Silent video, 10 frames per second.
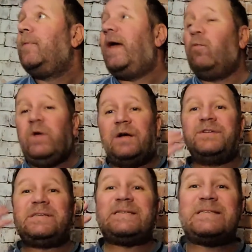We are
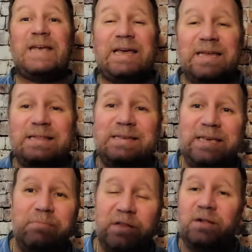the second
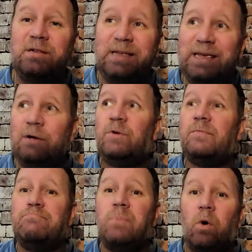team in the league with the
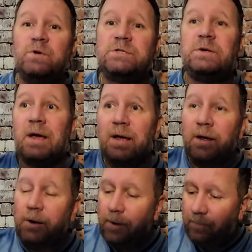most
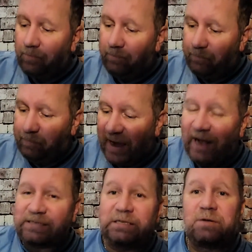
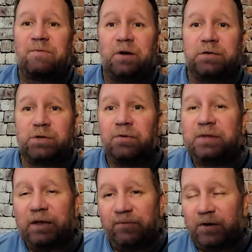pass interference on
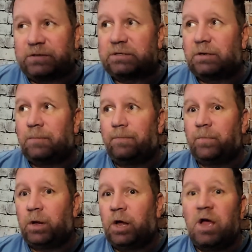defense.
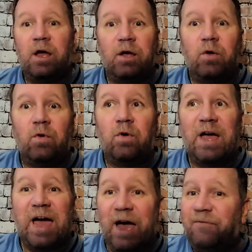
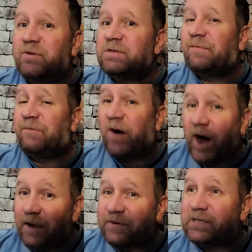After
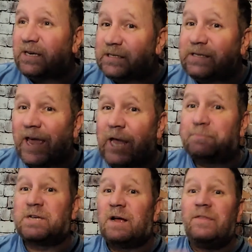5-6
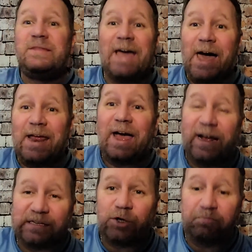games, that
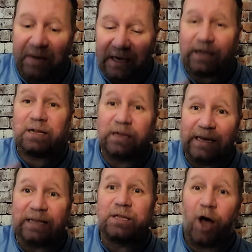has to be
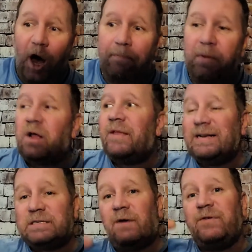cleaned up.
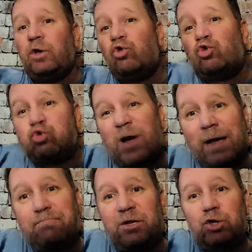That's something you
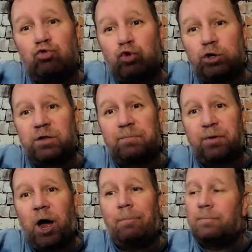grab by the root of the
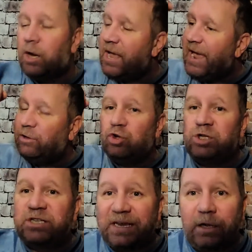problem and you
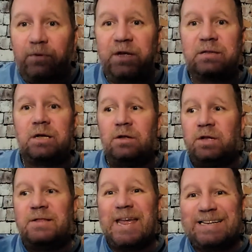deal with it
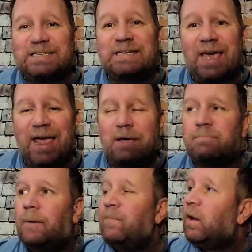the next
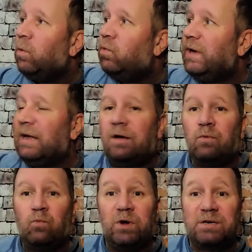game. We're
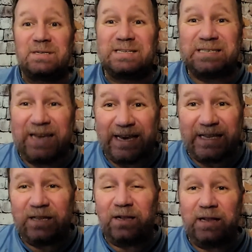the
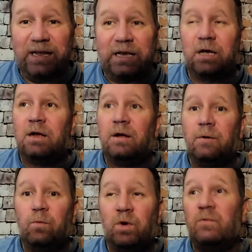second in the league
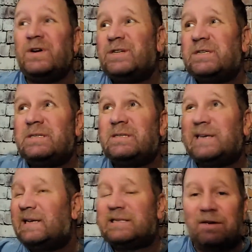when we're
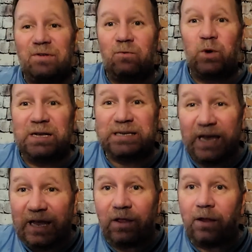6-7 weeks
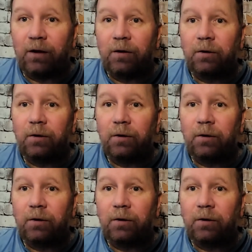in.